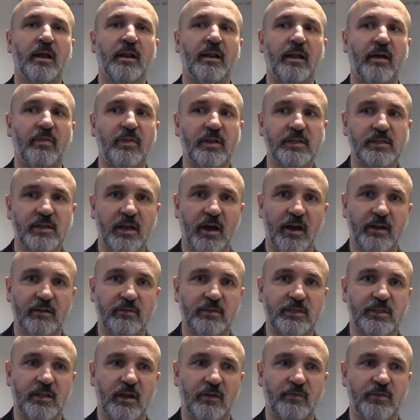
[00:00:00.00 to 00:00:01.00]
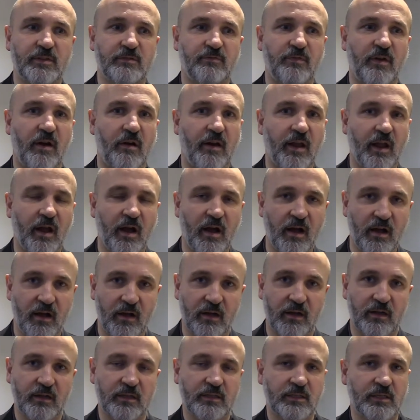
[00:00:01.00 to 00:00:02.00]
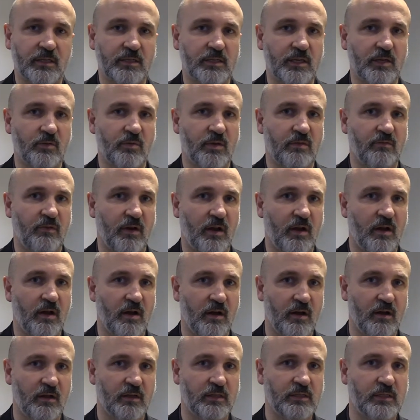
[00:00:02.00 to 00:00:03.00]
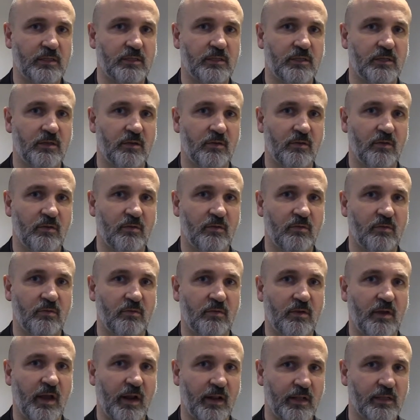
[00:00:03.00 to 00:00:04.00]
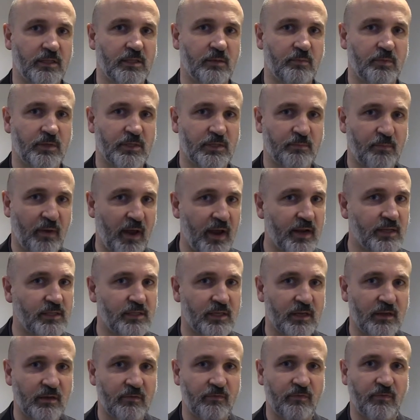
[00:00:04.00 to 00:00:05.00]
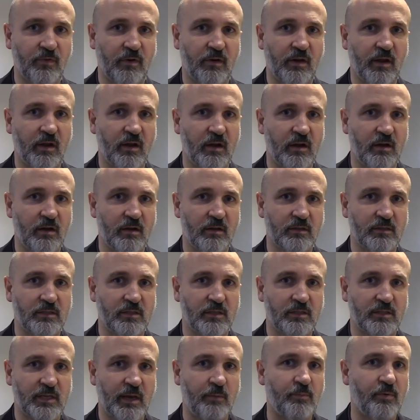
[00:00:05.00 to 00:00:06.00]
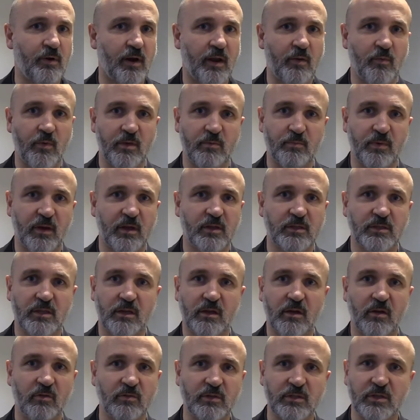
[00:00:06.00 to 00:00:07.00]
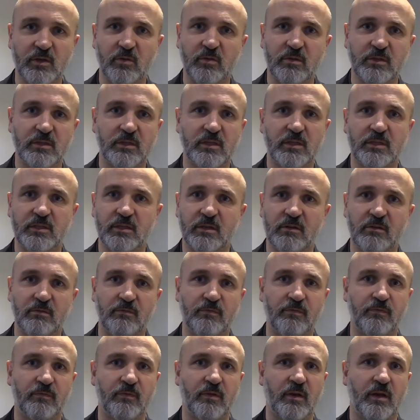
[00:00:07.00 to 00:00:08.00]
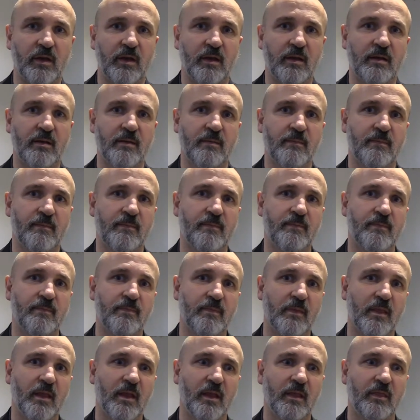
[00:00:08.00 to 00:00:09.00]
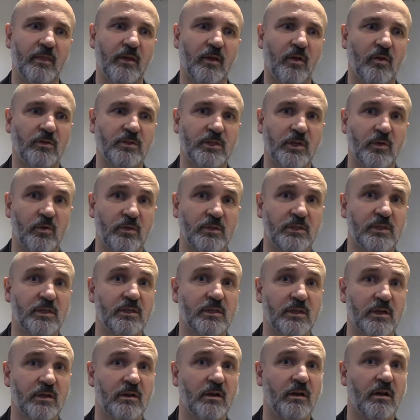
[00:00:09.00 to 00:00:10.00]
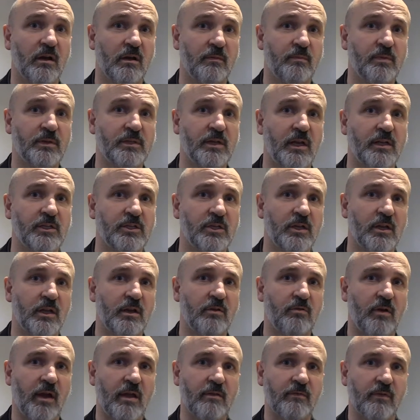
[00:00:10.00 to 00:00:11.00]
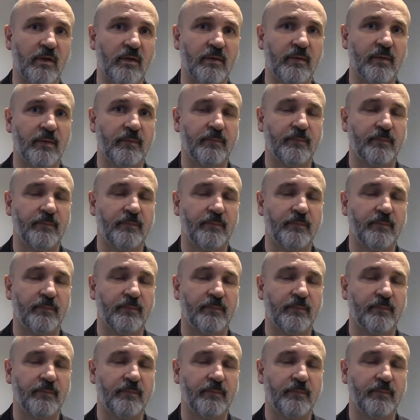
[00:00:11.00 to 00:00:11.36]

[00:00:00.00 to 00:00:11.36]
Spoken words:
Now, this kind of stuff is very hard to deal with, very hard to get into perspective, very hard to separate with, because the consequences are potentially graver.